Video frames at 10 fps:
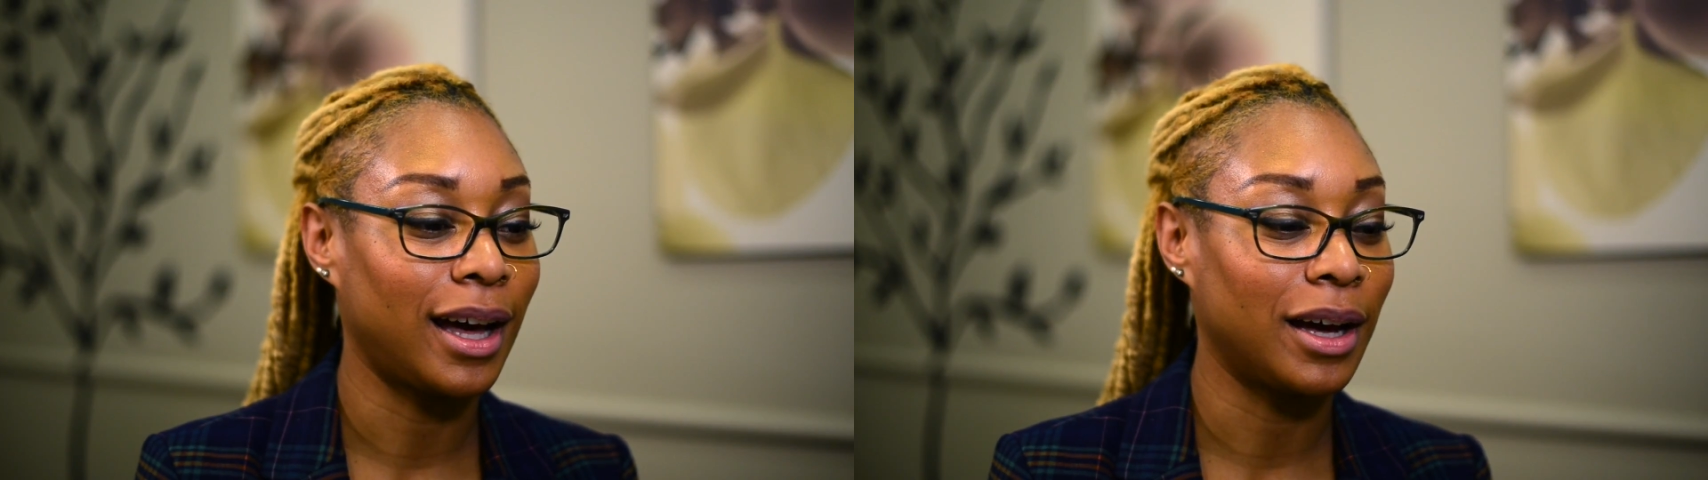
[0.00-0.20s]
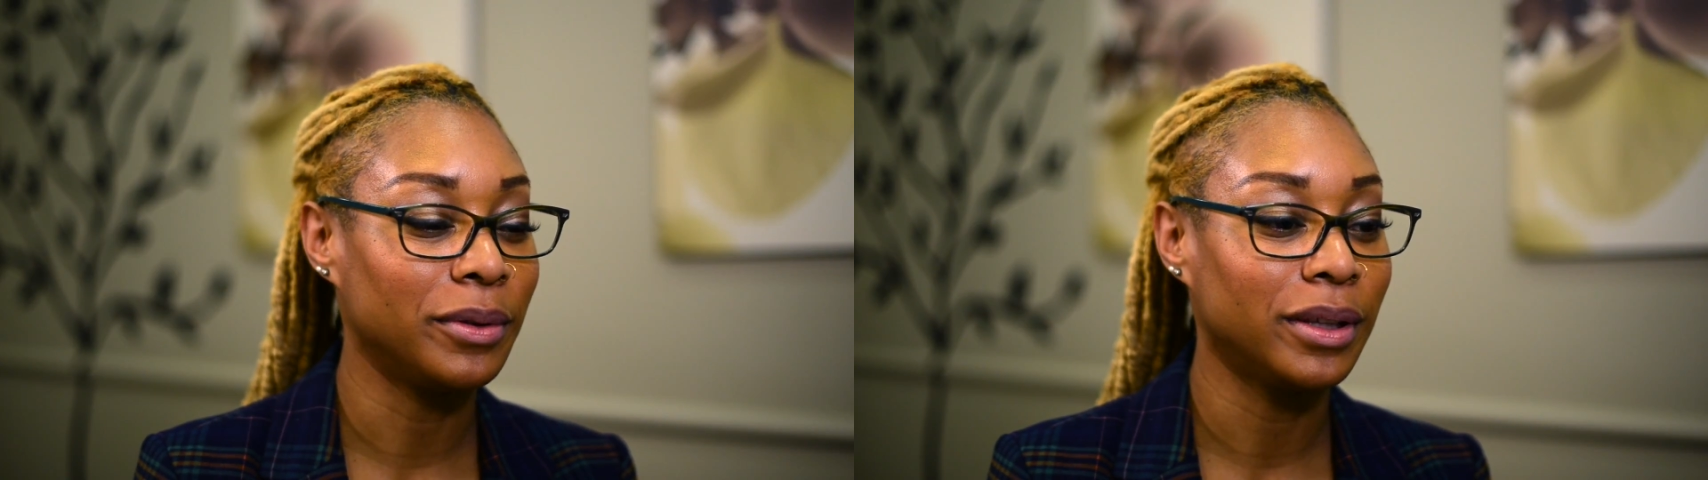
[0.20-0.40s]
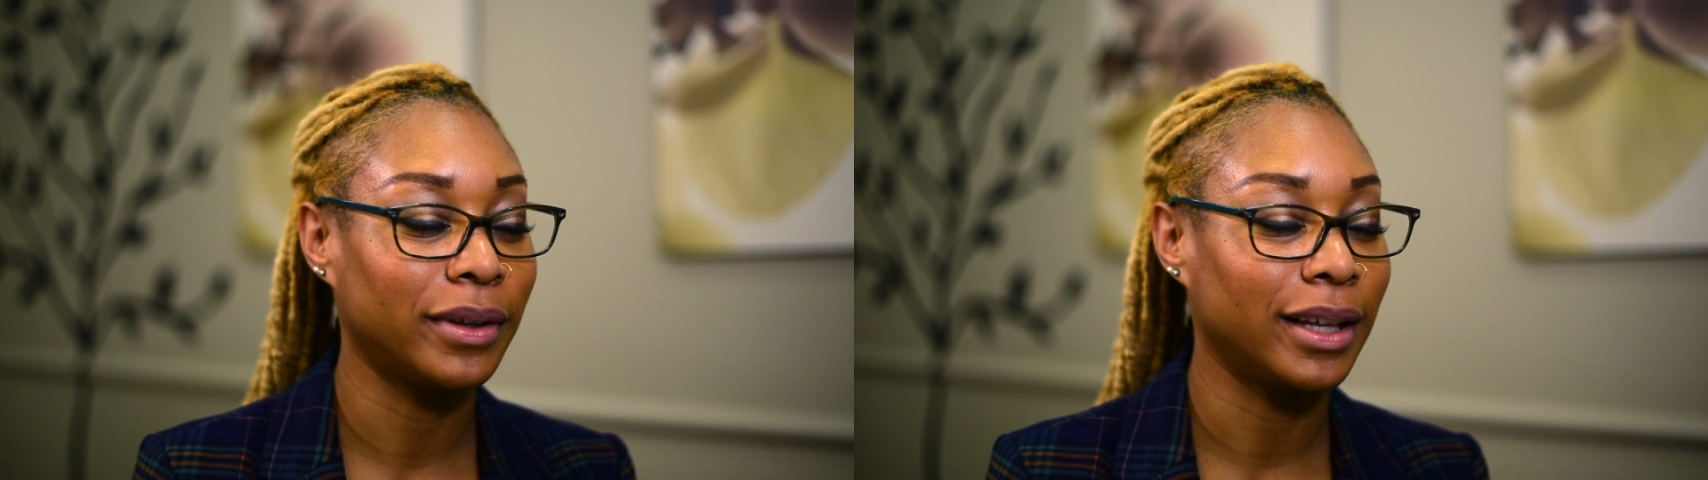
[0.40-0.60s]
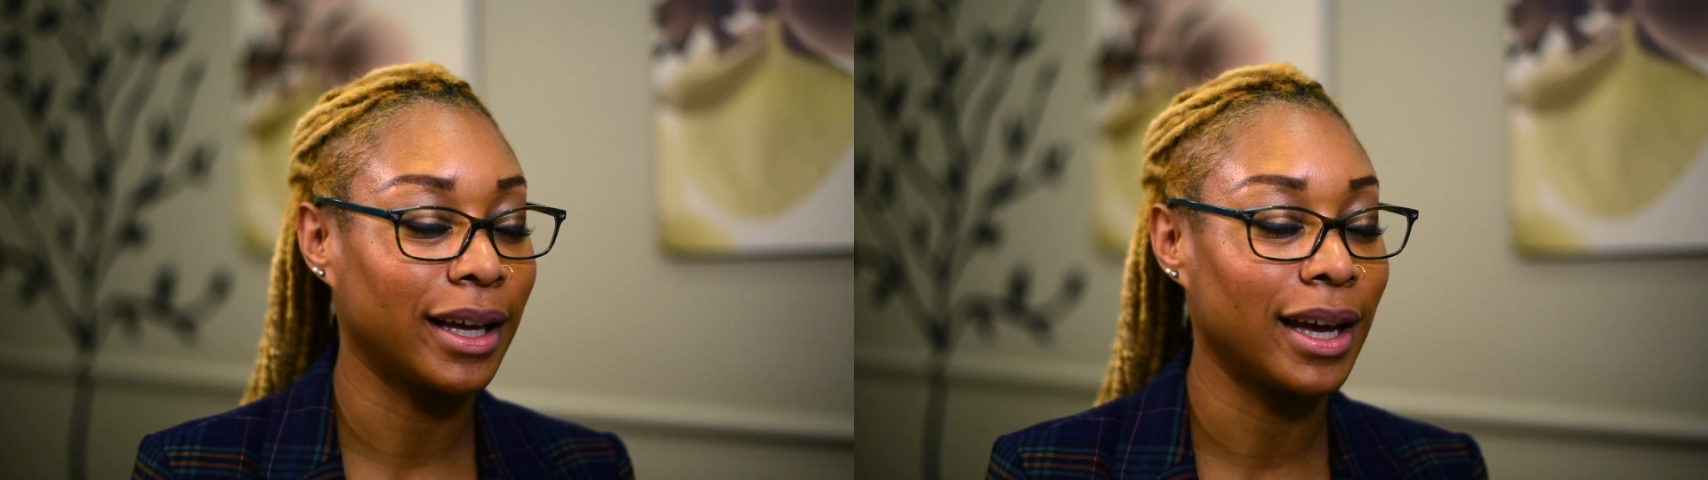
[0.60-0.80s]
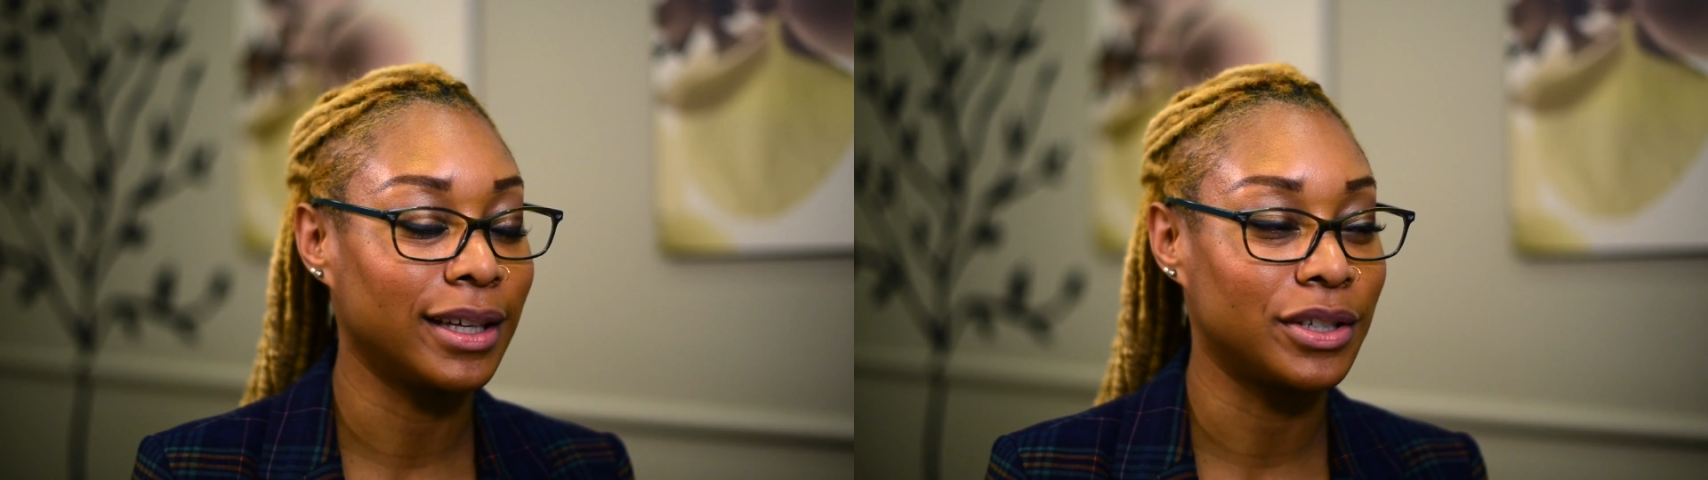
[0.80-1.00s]
I really felt like
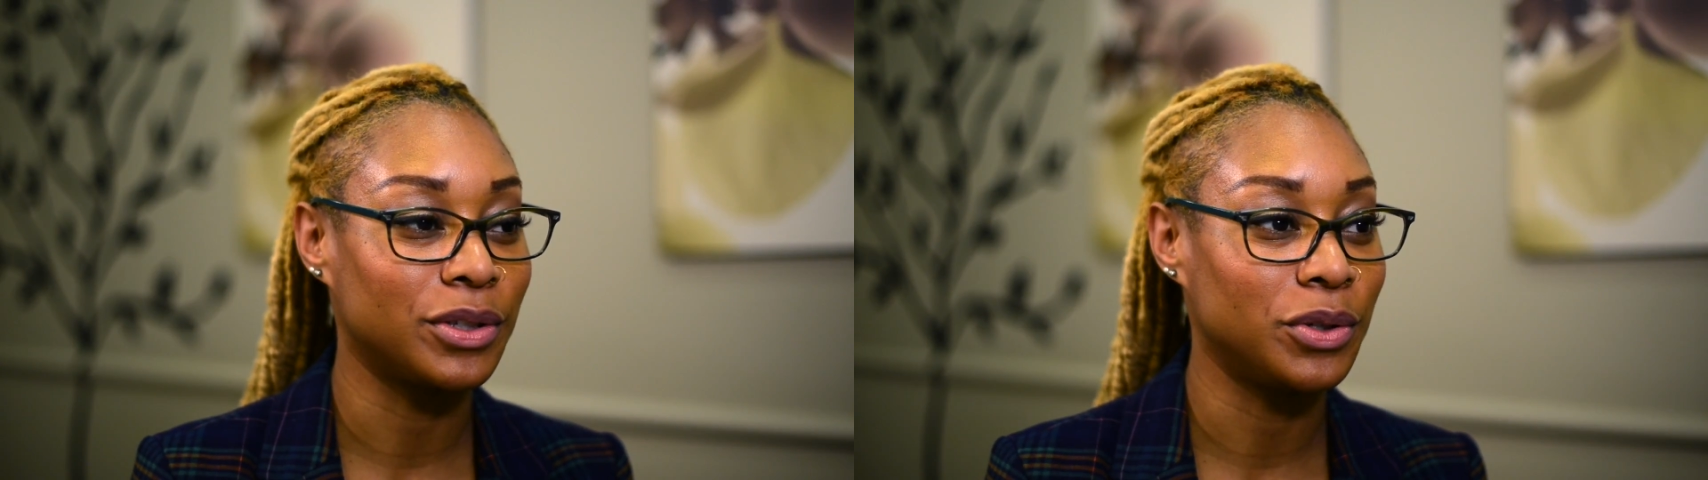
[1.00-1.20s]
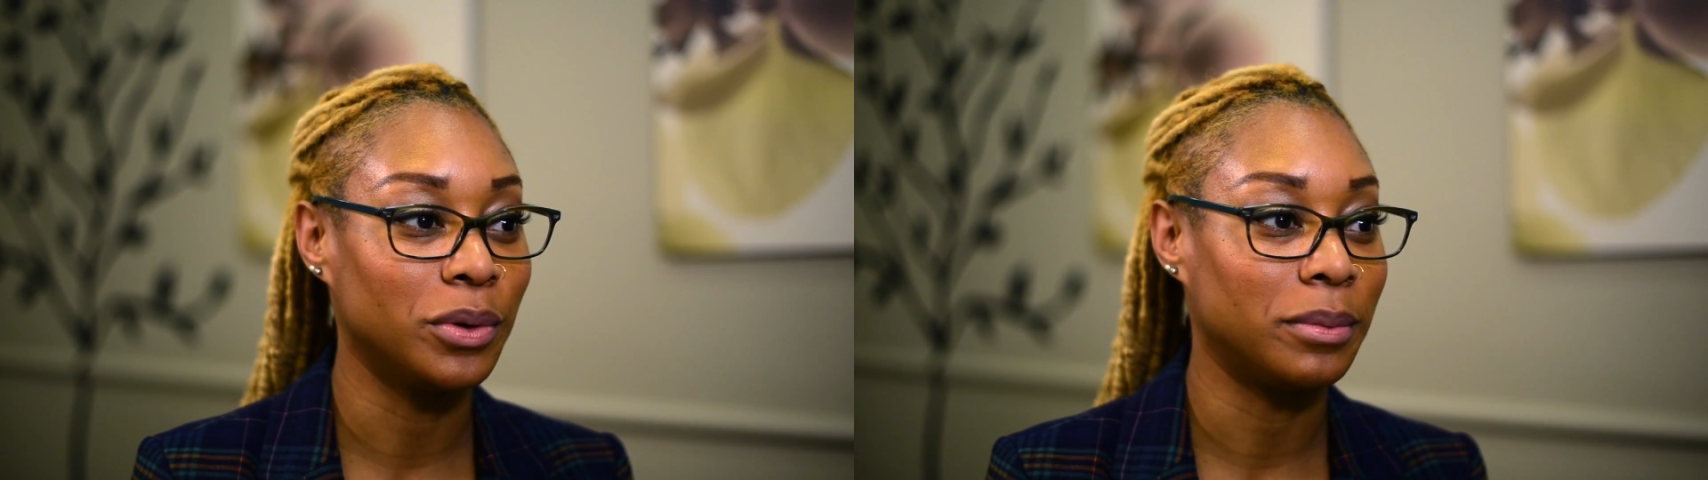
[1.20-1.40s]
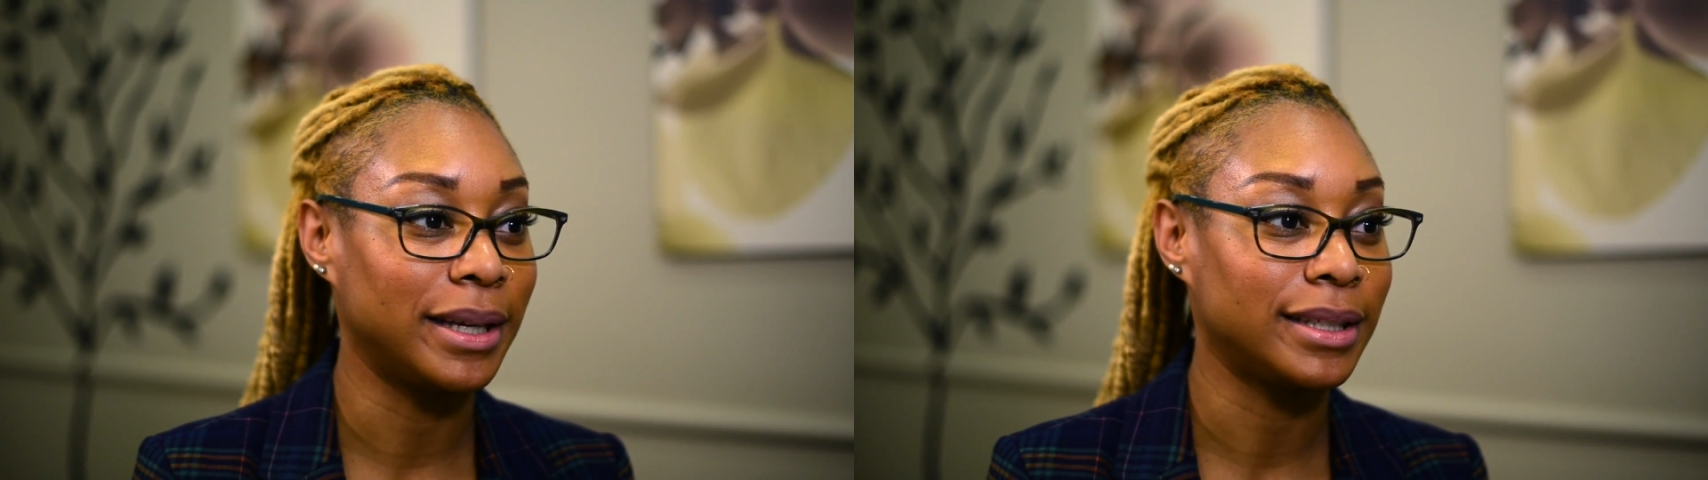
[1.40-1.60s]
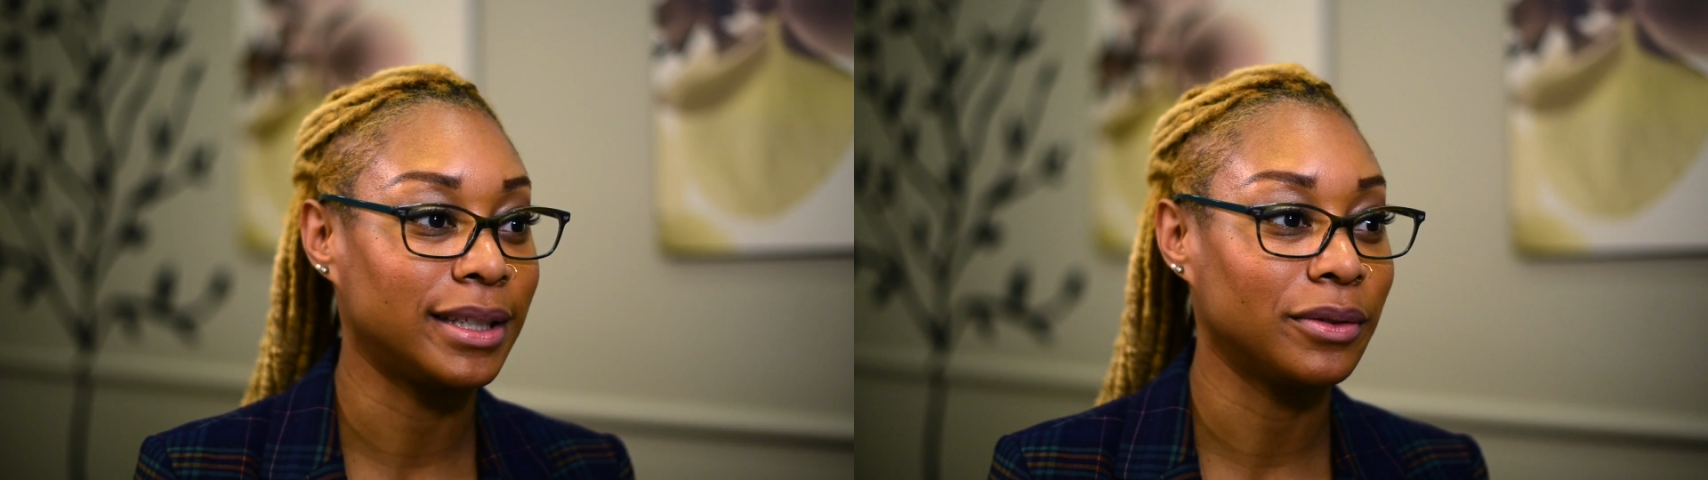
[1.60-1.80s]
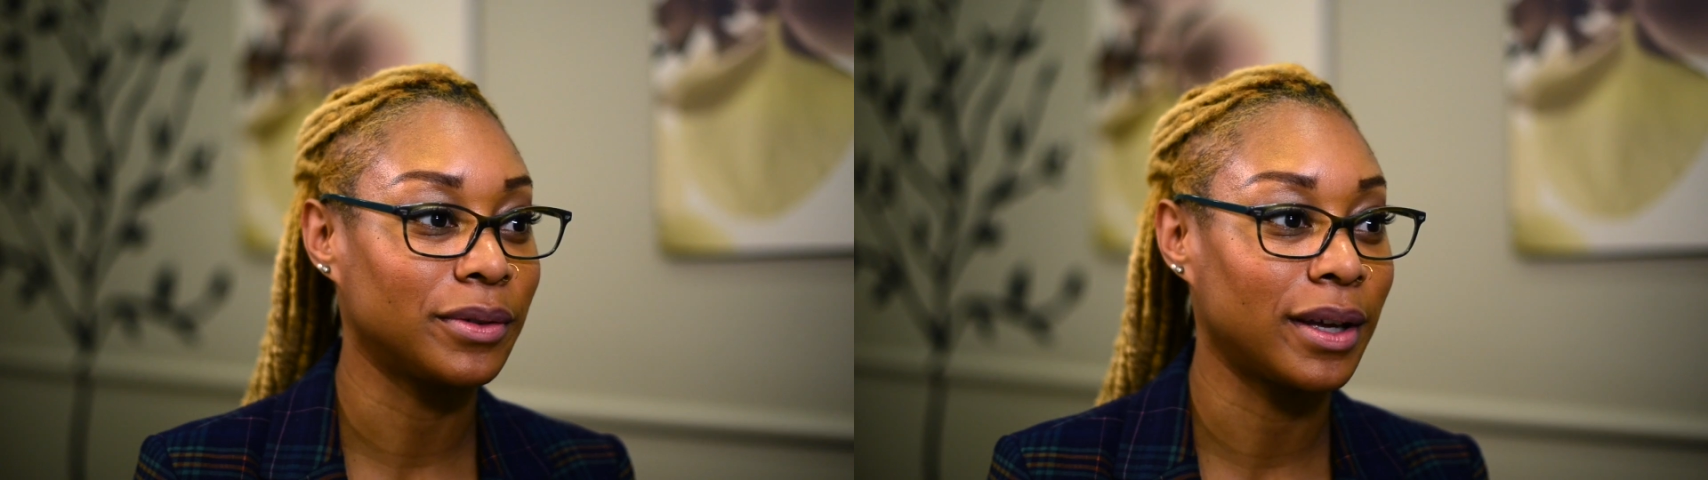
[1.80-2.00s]
I could just do it myself